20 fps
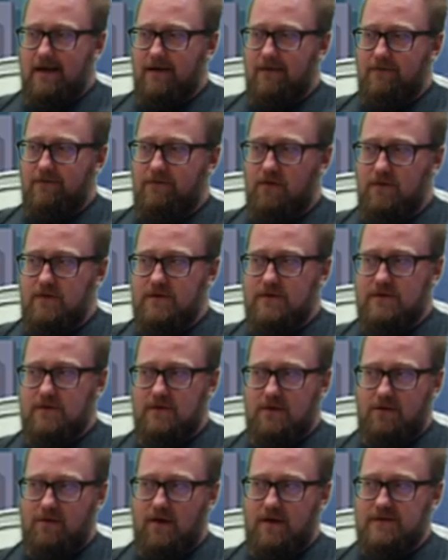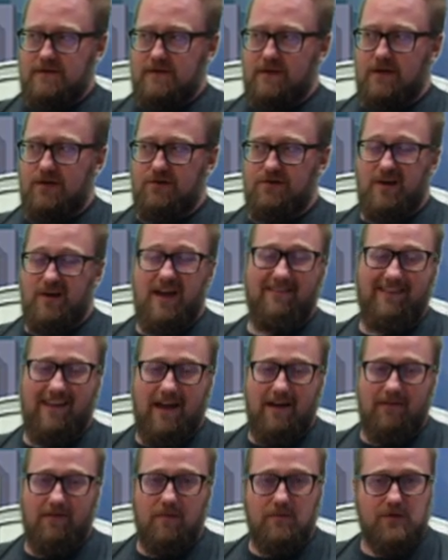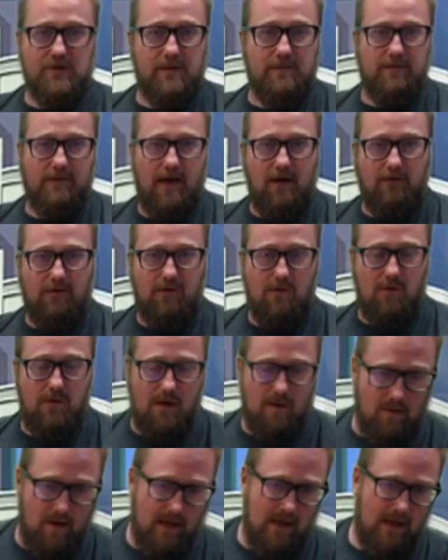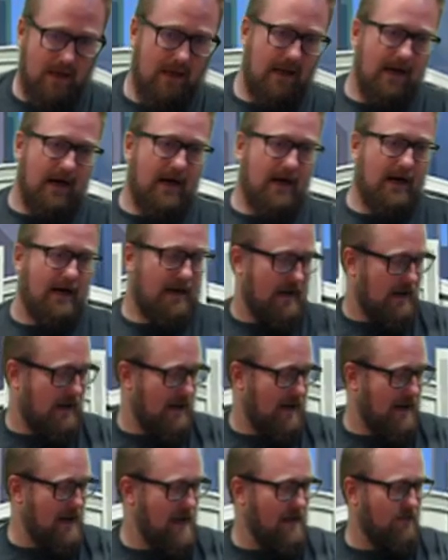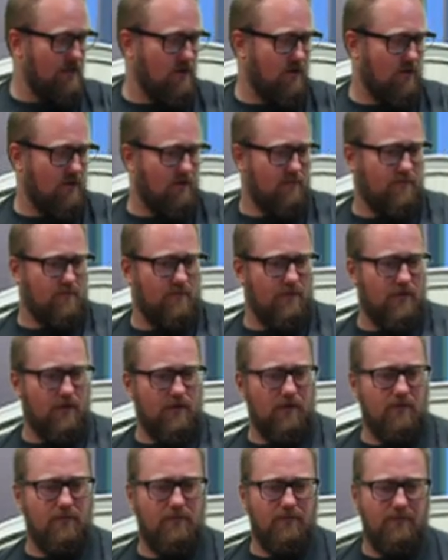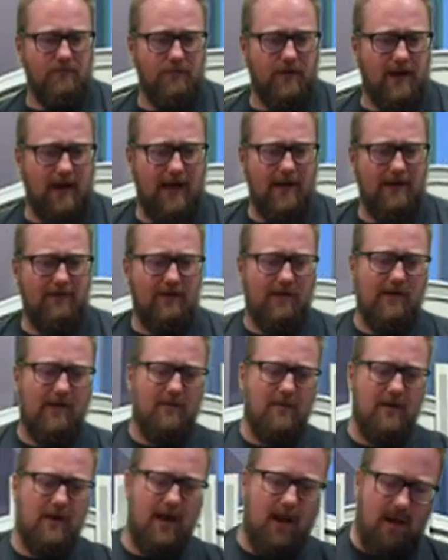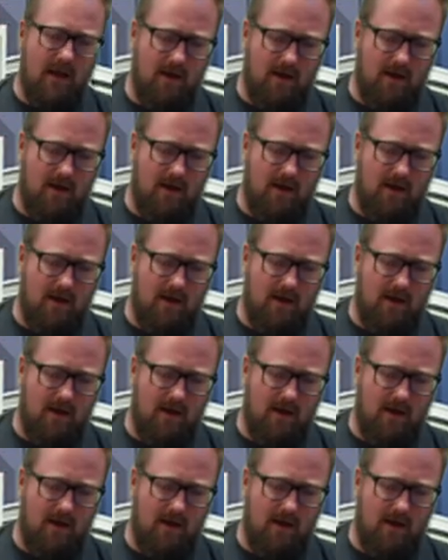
Folks across the country have to have them shipped out to him, and they're kind of intimidating.